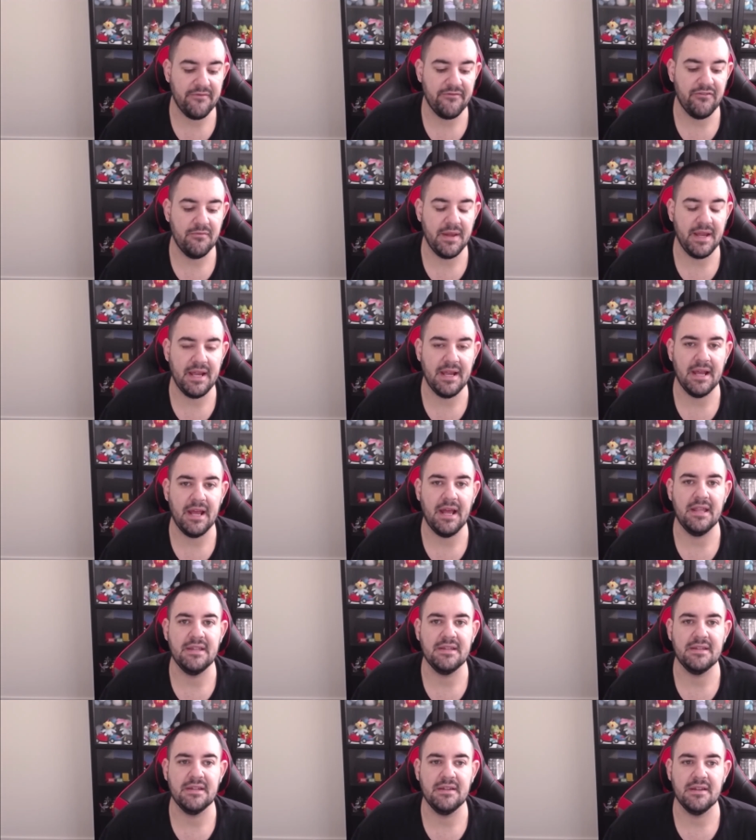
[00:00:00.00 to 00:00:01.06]
for me
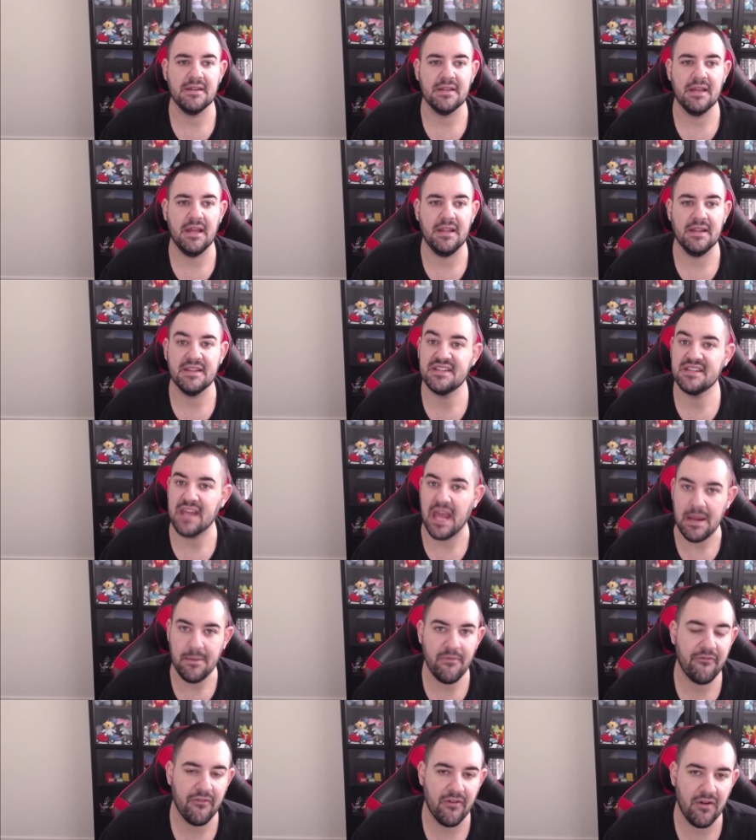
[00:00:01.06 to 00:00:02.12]
as an, an escape
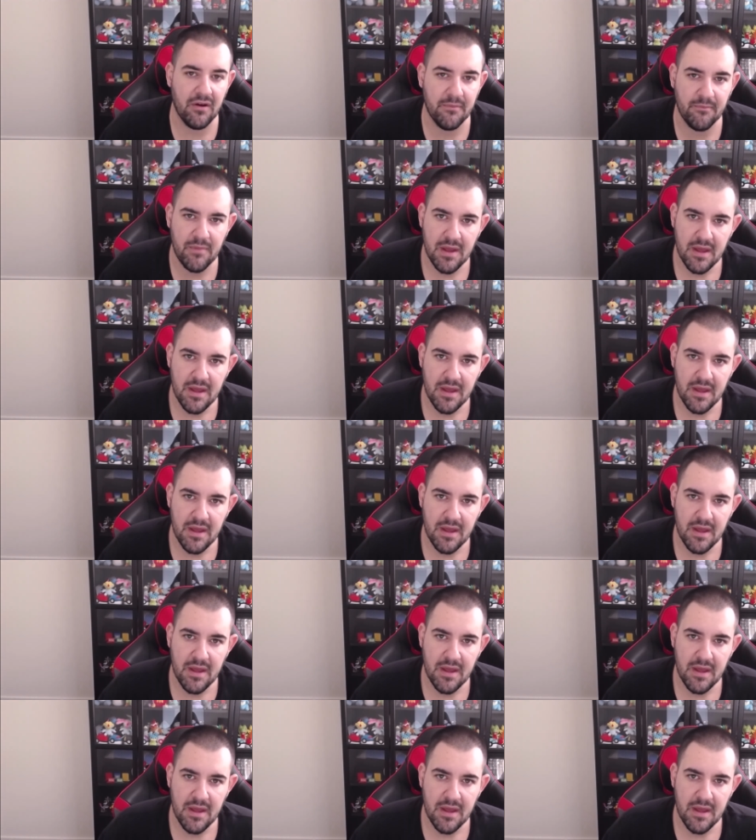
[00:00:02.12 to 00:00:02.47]
from,